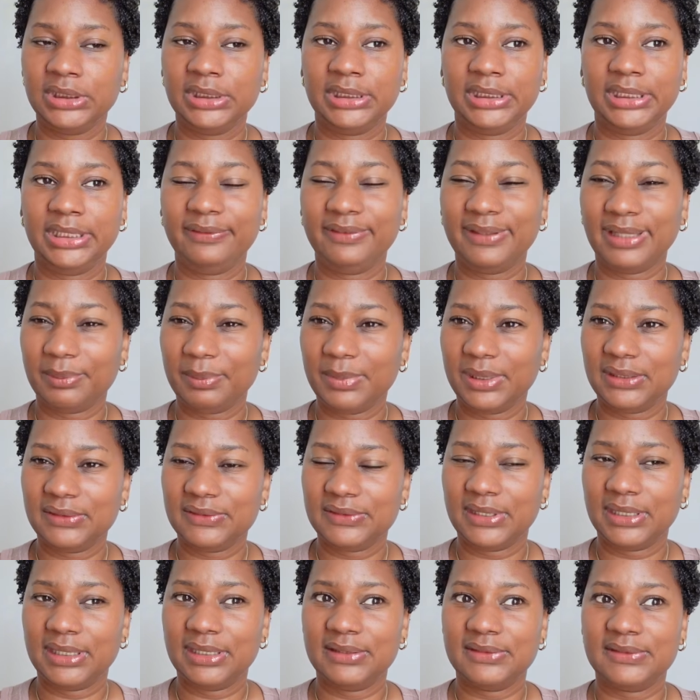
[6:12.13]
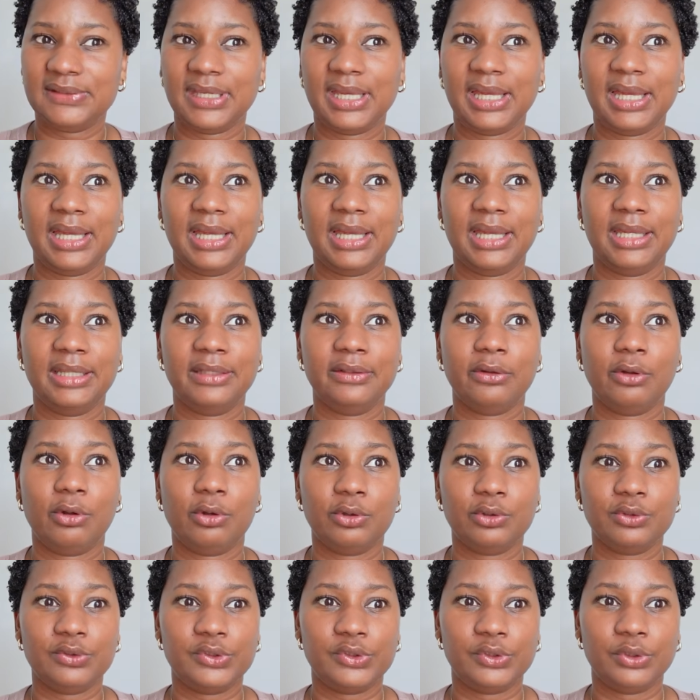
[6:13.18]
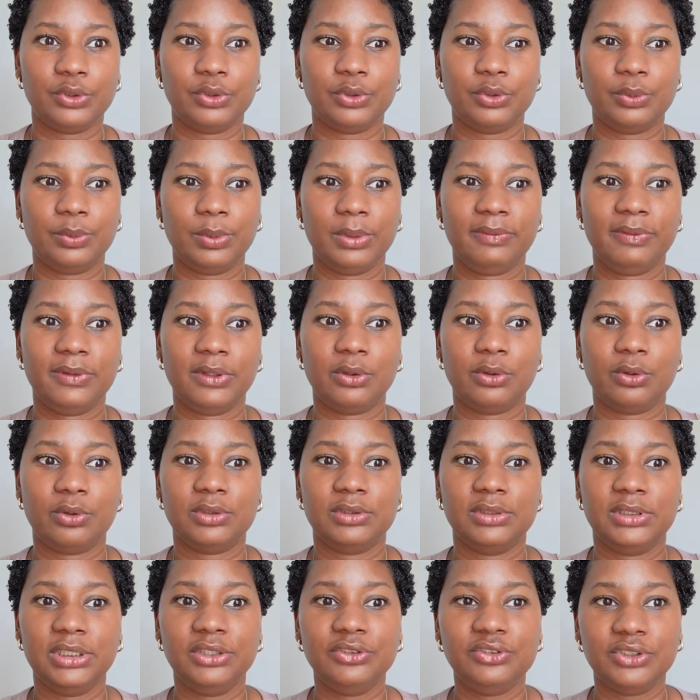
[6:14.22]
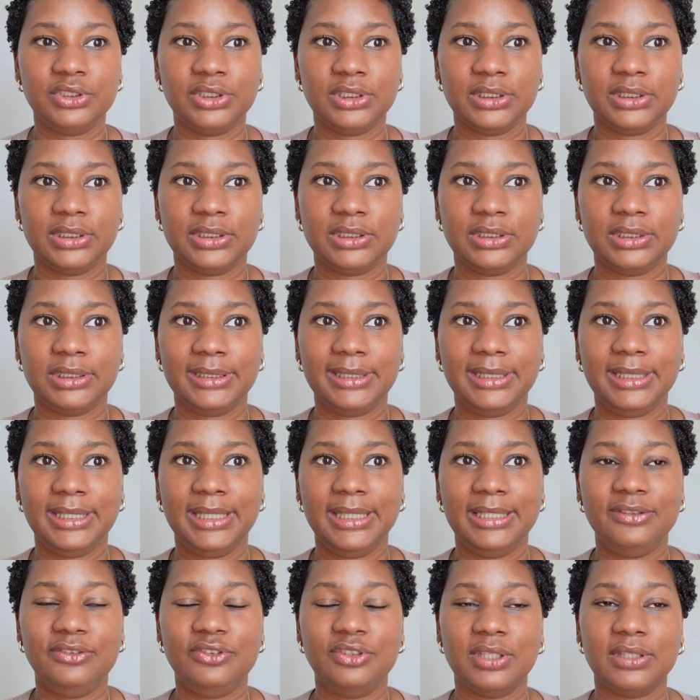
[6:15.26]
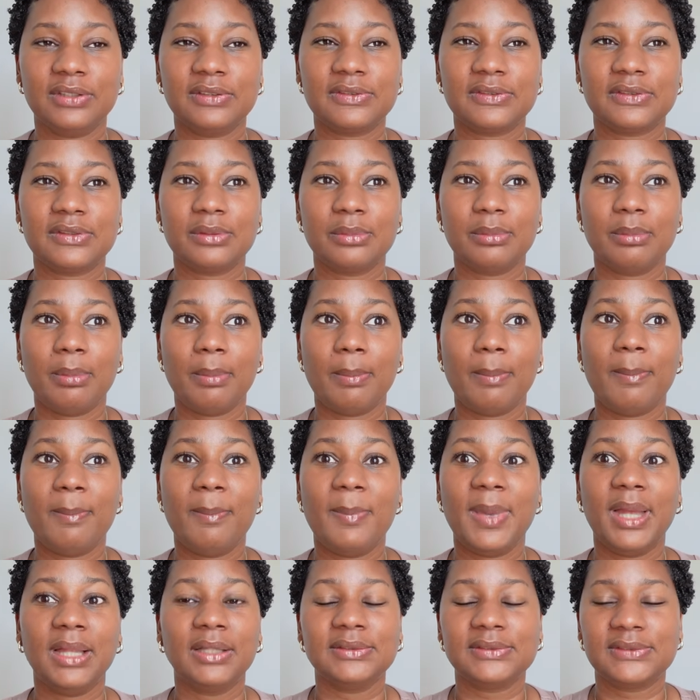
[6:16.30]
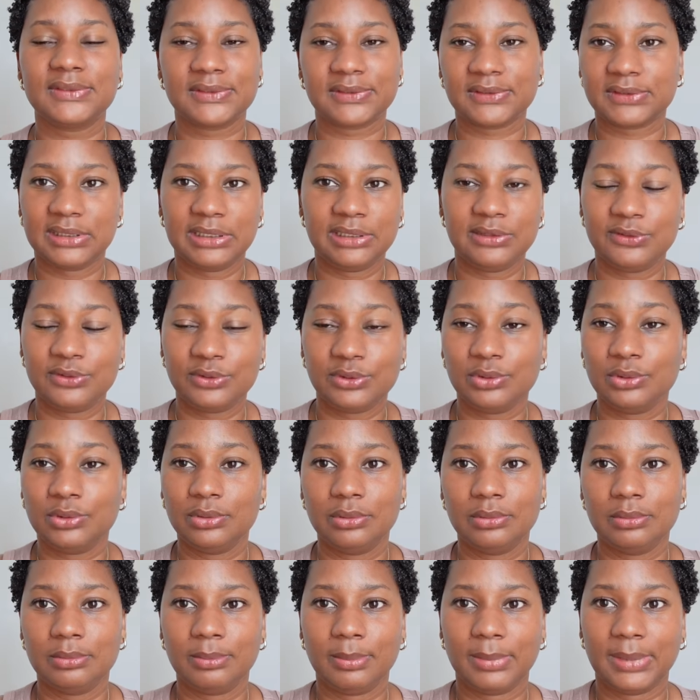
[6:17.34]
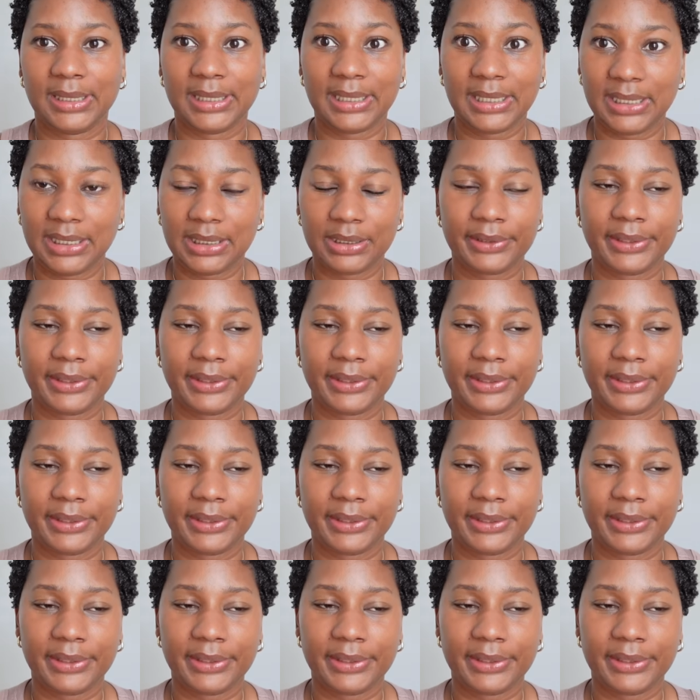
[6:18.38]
if that makes sense. And also with the conditioner, it just melts into my hair.